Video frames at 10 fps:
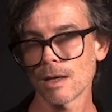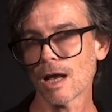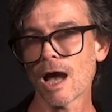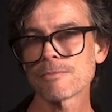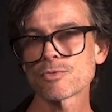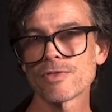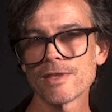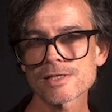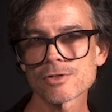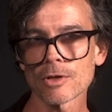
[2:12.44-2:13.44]
Armed with
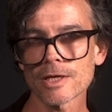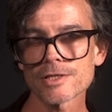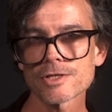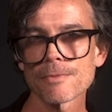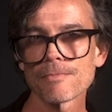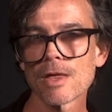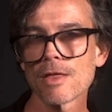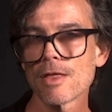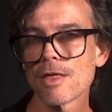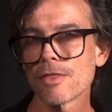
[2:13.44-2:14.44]
this knowledge,
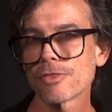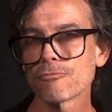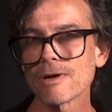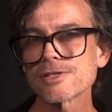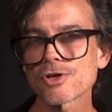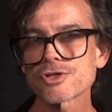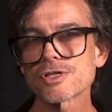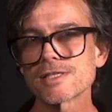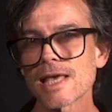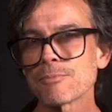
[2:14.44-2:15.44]
the
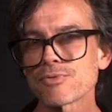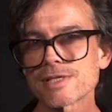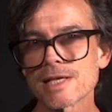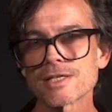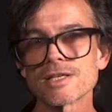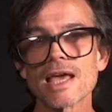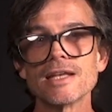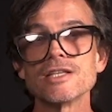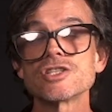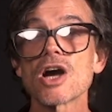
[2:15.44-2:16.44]
researchers then presented an
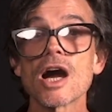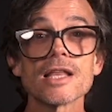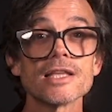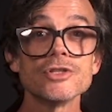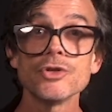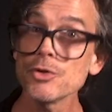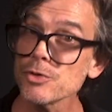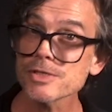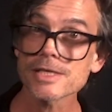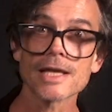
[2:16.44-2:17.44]
entirely new
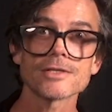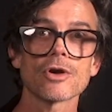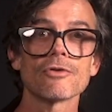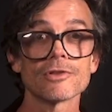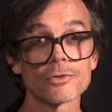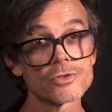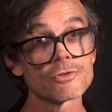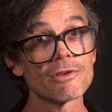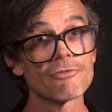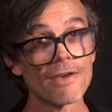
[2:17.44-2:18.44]
set of
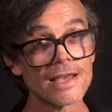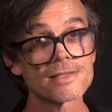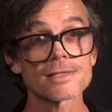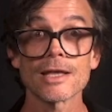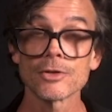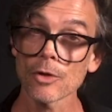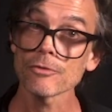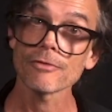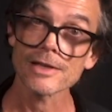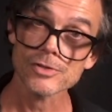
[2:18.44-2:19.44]
illusory face and
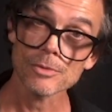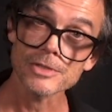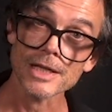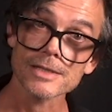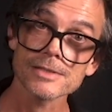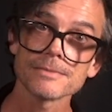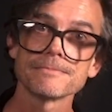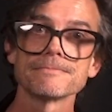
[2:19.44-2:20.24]
non-face objects.